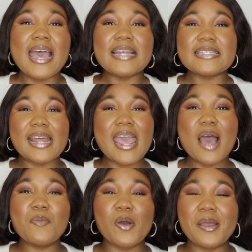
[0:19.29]
Today
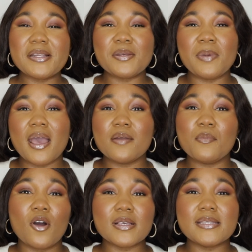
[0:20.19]
I'm going to be
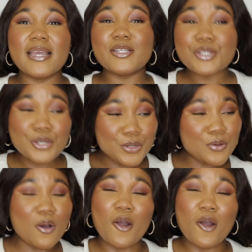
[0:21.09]
unboxing two